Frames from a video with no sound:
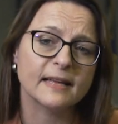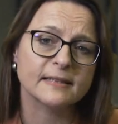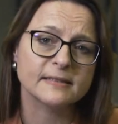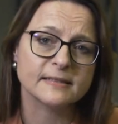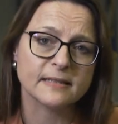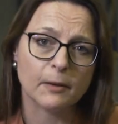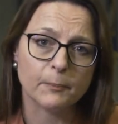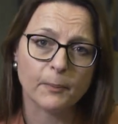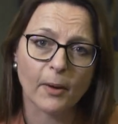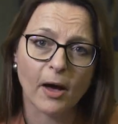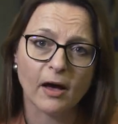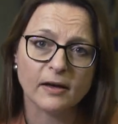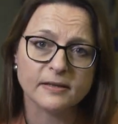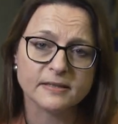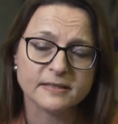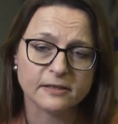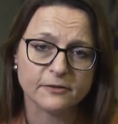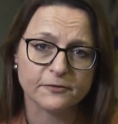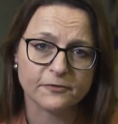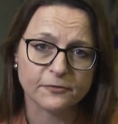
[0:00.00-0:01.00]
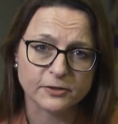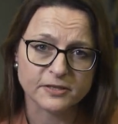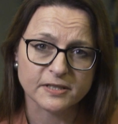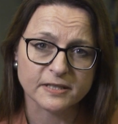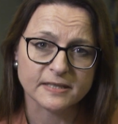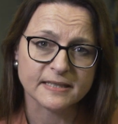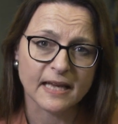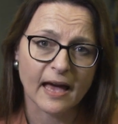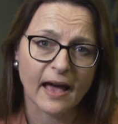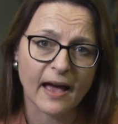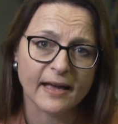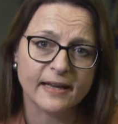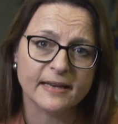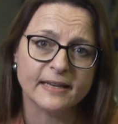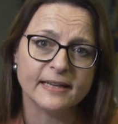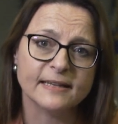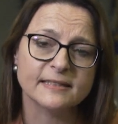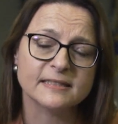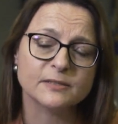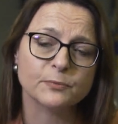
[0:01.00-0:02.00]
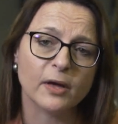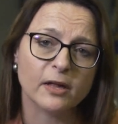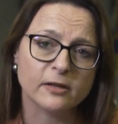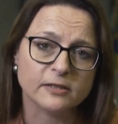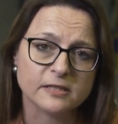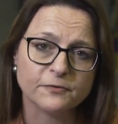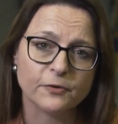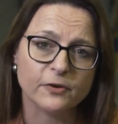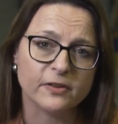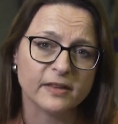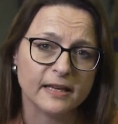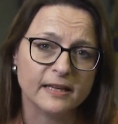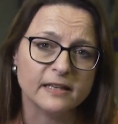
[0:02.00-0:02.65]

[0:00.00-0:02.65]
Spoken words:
that's positive for society as well as for the